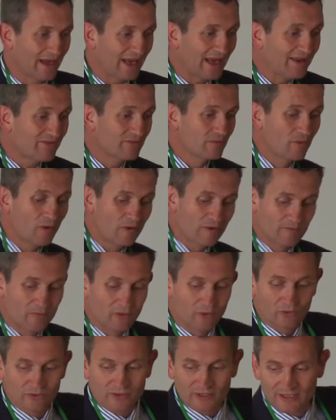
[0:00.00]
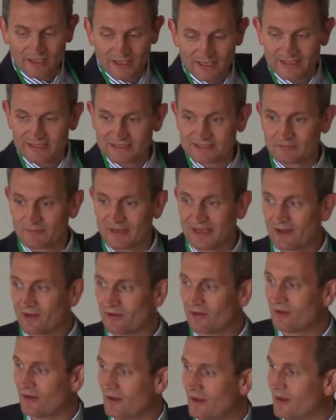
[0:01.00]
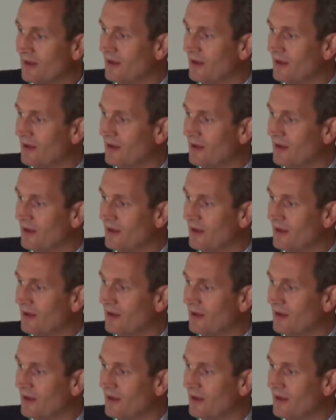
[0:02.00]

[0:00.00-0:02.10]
Even more importantly, it's about